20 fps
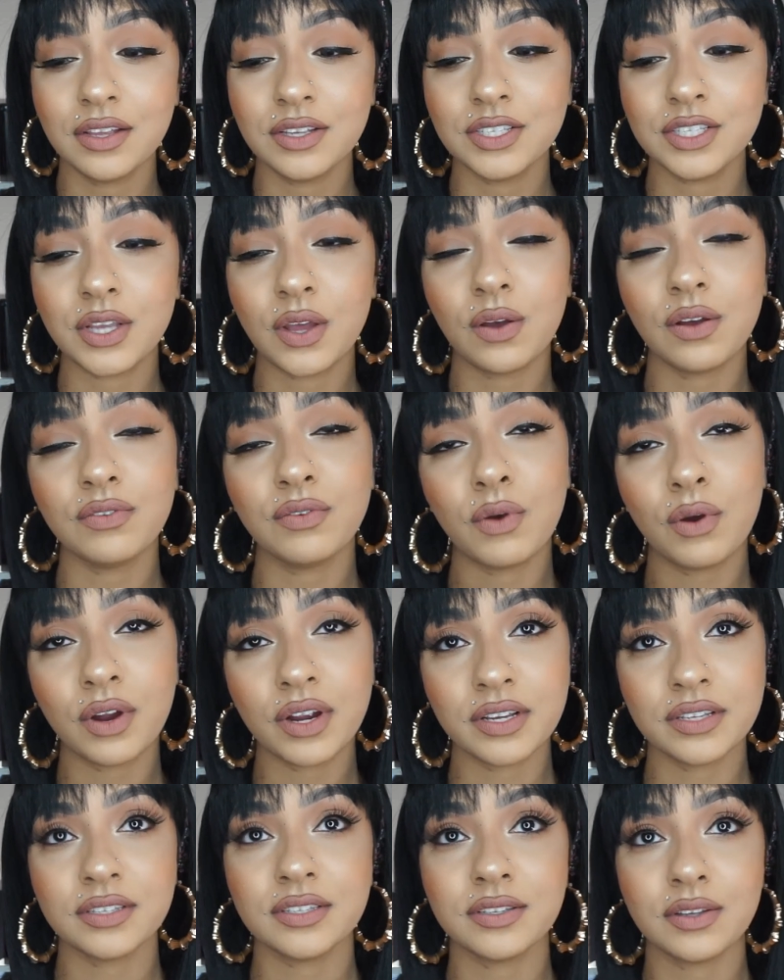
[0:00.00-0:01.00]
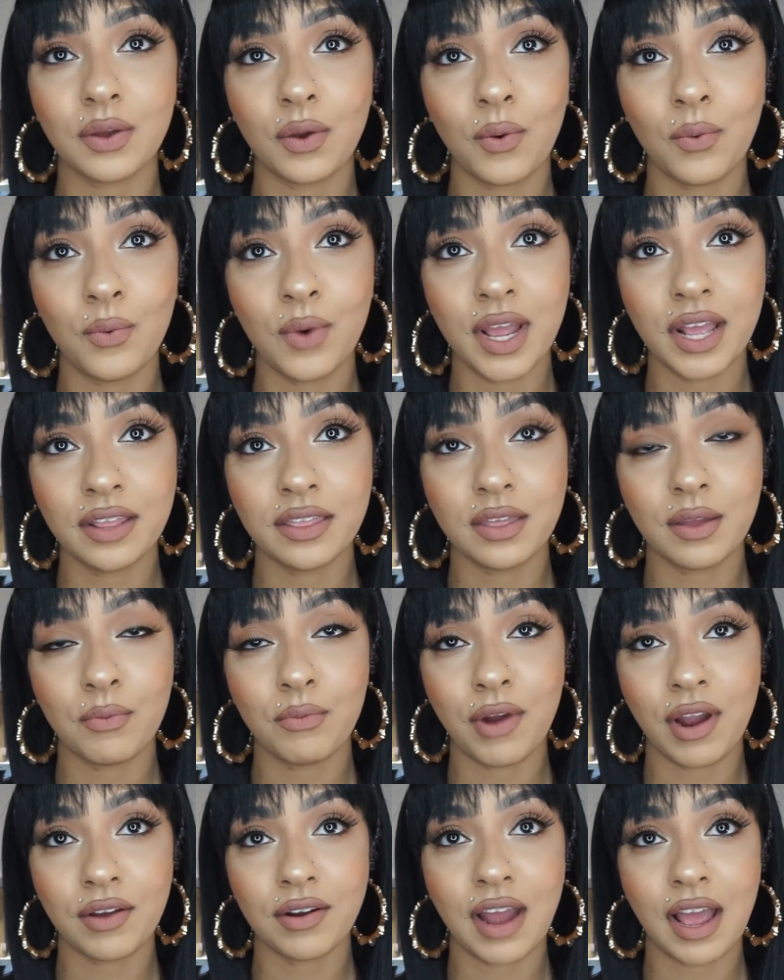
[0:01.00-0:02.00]
So of course with
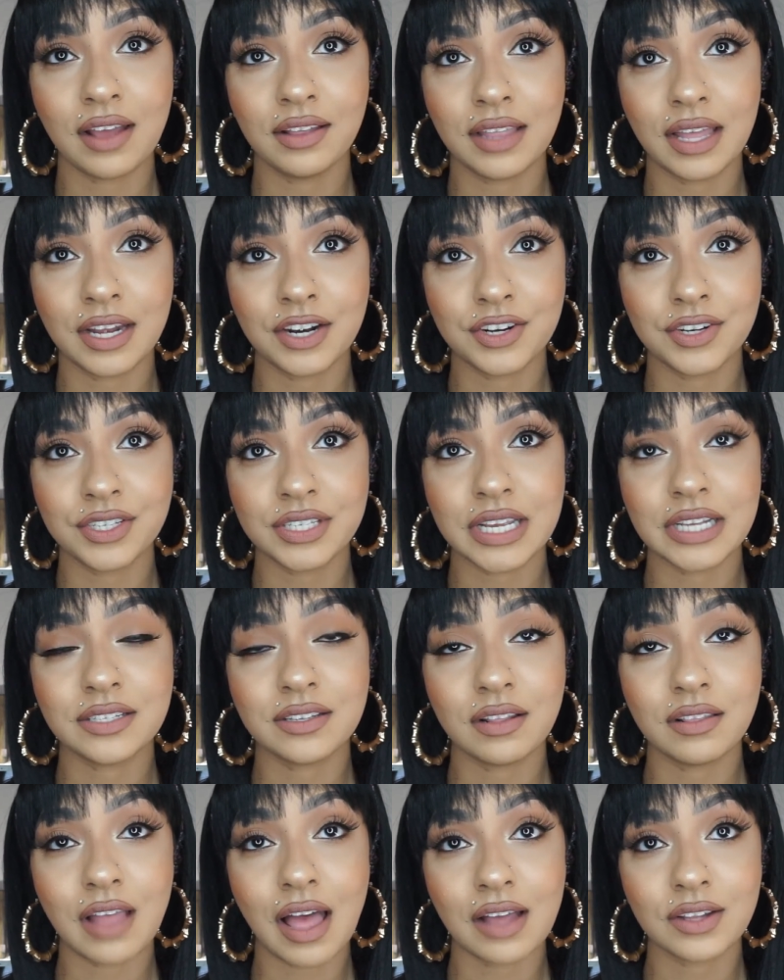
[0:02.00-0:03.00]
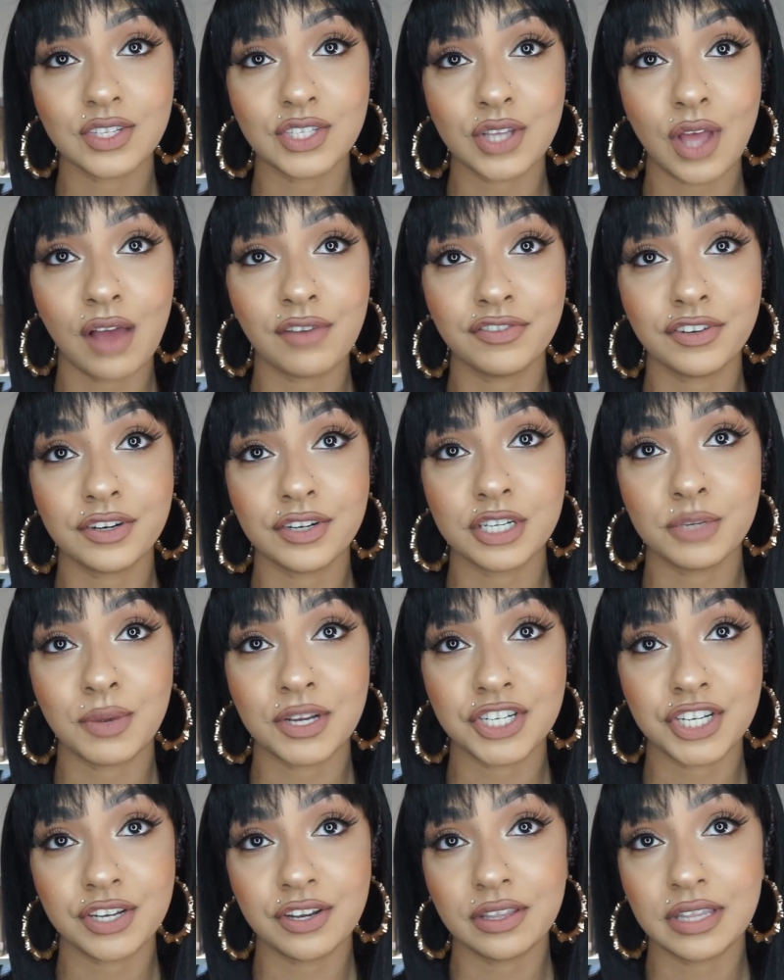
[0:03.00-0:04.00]
brown eyeliners it's a lot softer,
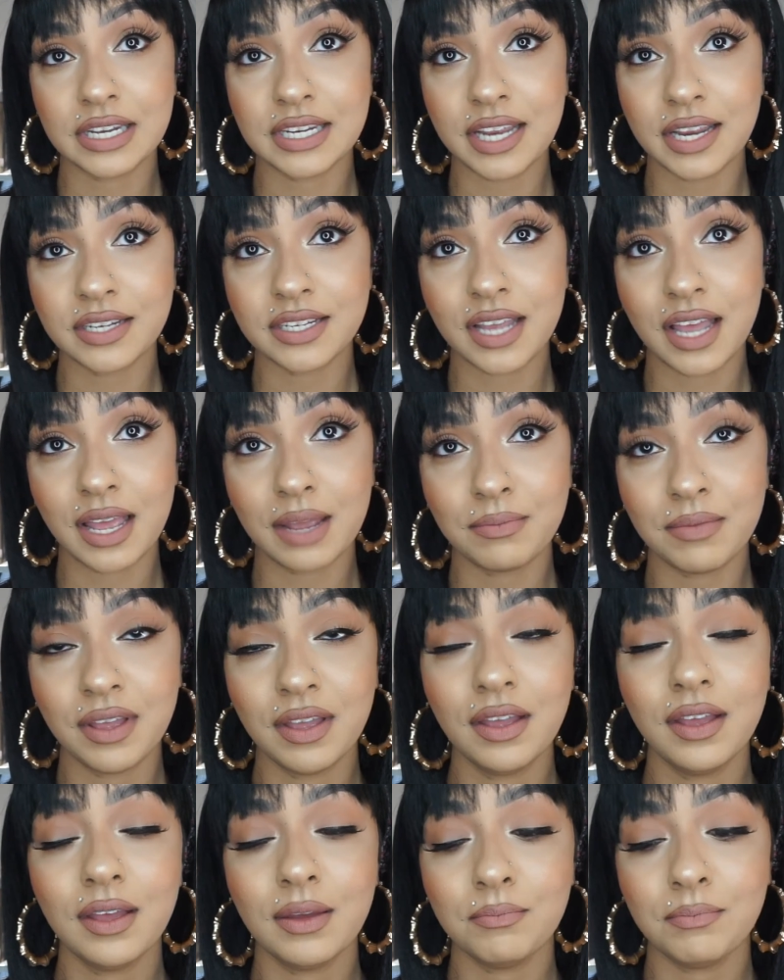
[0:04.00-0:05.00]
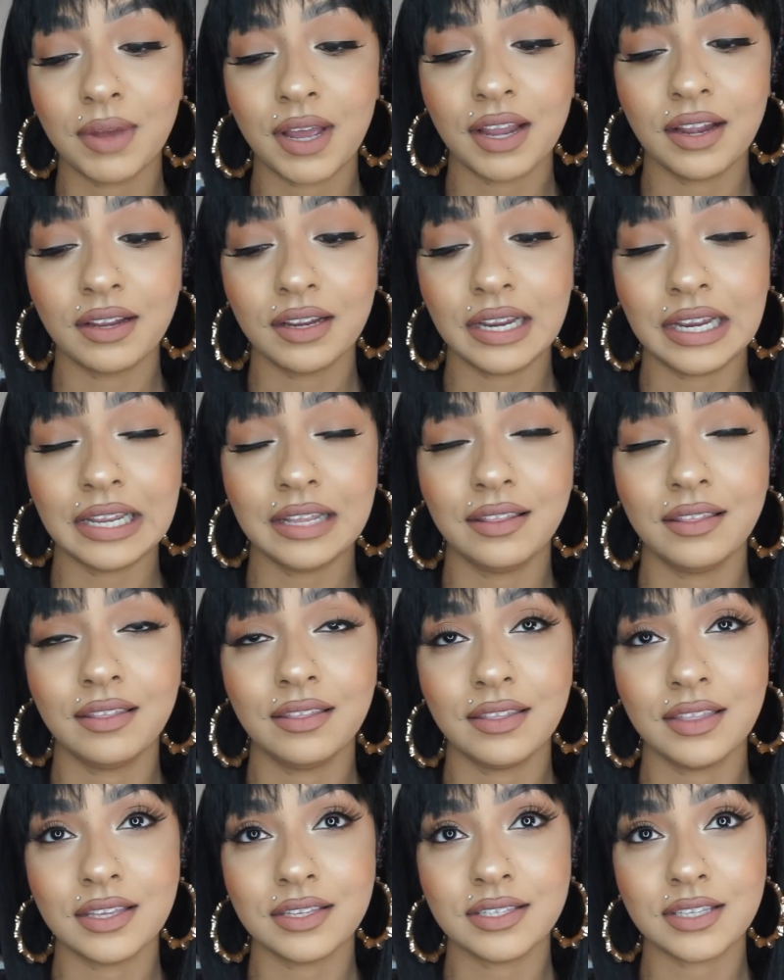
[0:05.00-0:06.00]
especially in the daytime, but
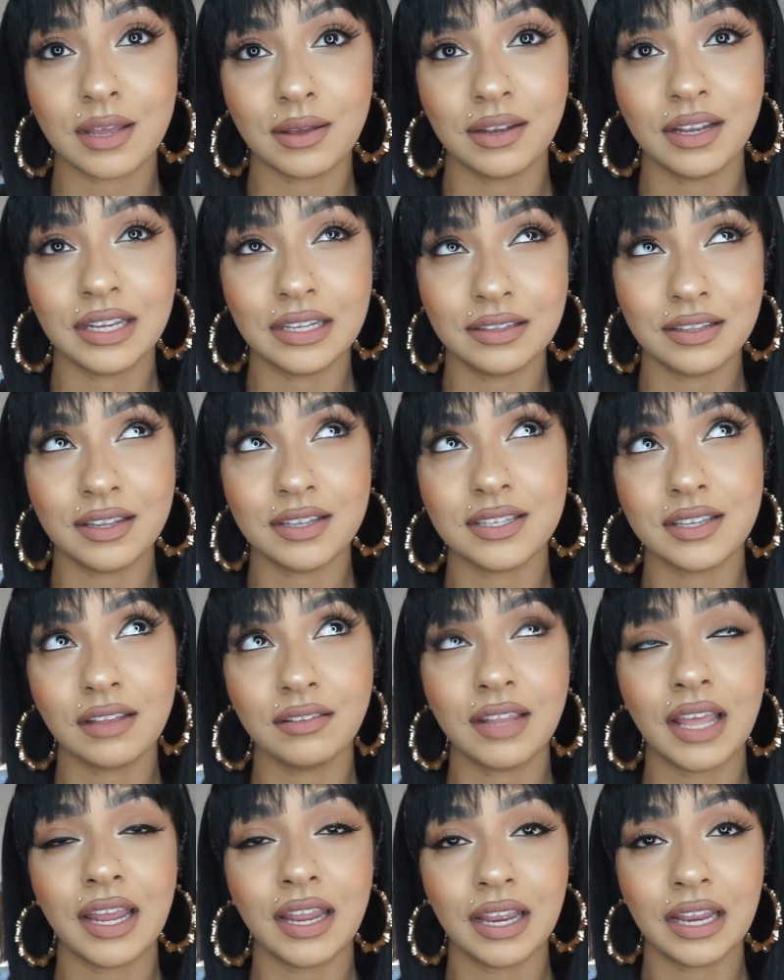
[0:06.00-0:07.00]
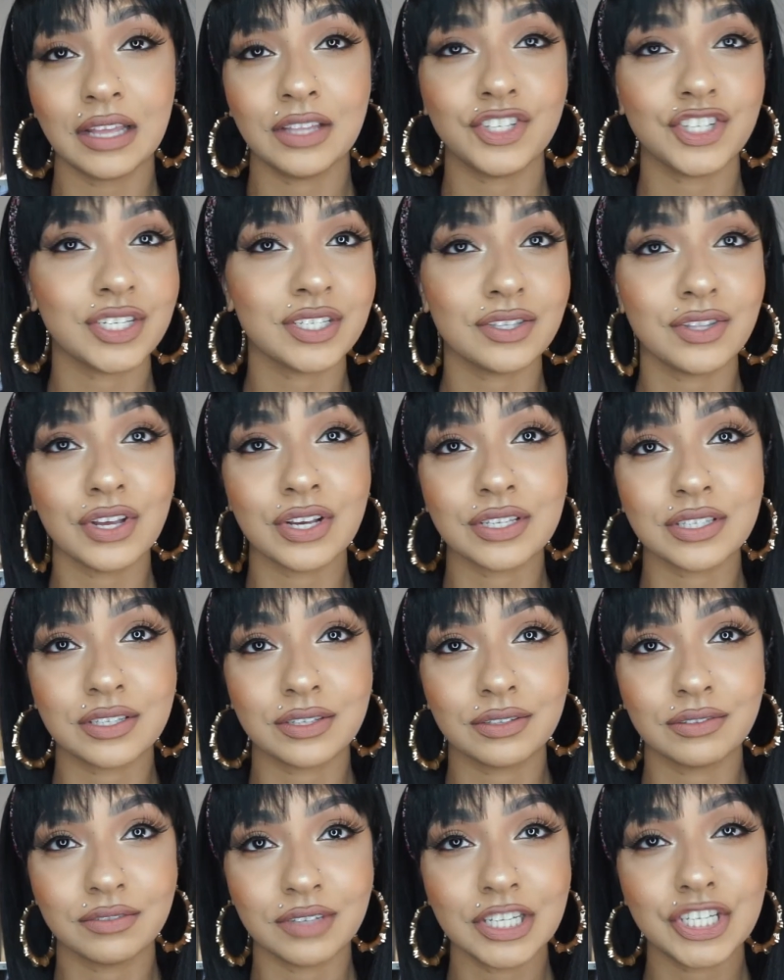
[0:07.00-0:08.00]
in the sunlight it just looks